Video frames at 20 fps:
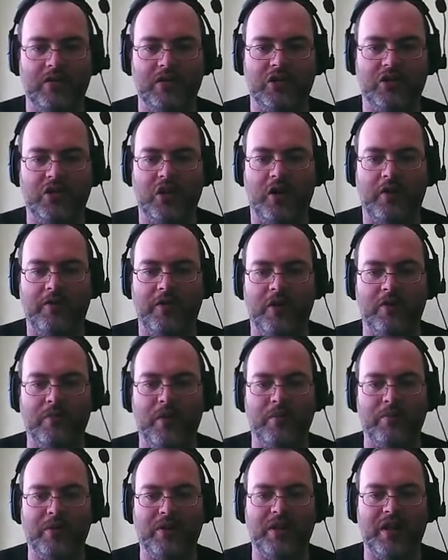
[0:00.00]
Just go, if I
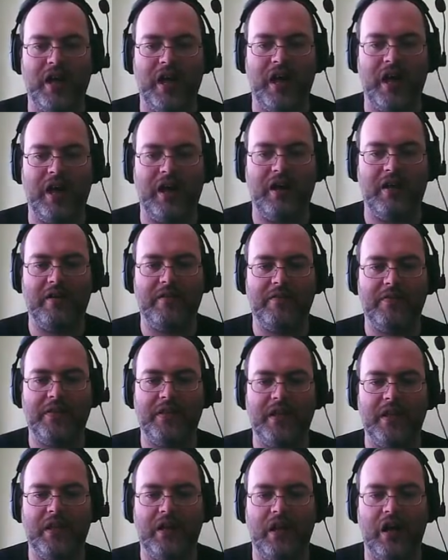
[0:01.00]
remember
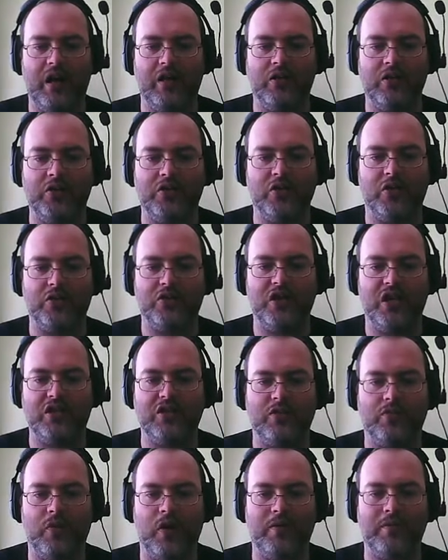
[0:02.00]
that, I'll lose all
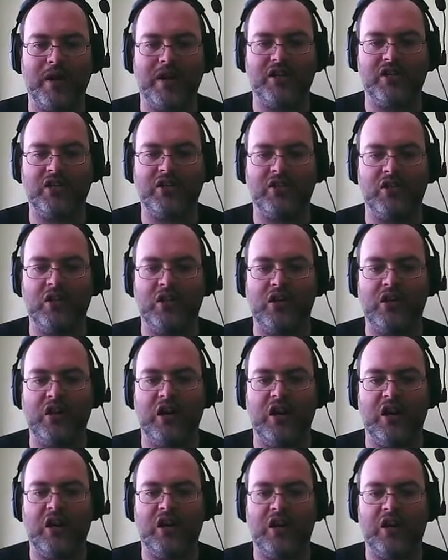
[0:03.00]
sense of what I'm actually doing
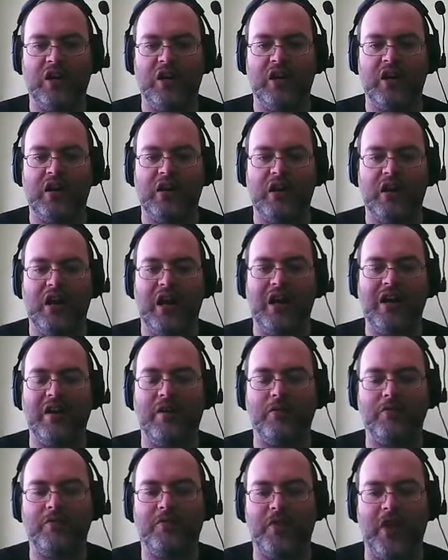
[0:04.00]
here, and
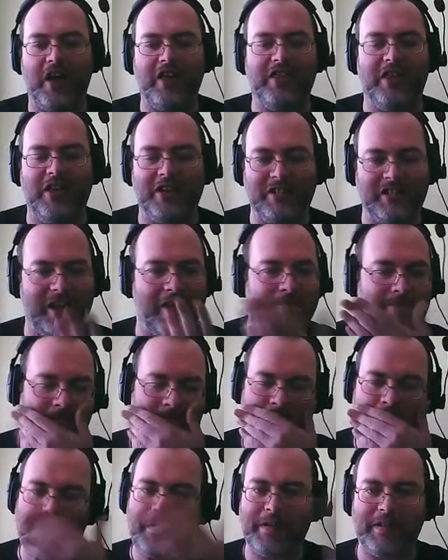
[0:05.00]
I'll hit things.
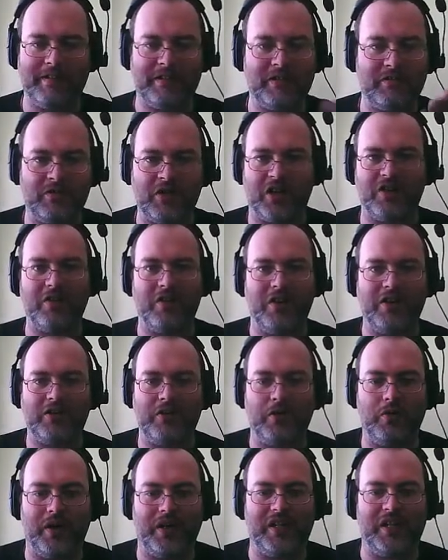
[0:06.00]
turn right
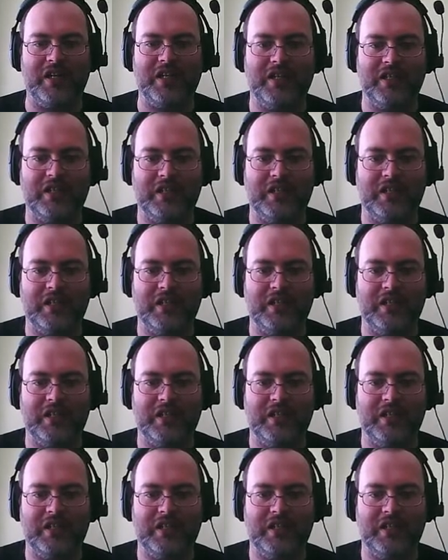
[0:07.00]
too quickly.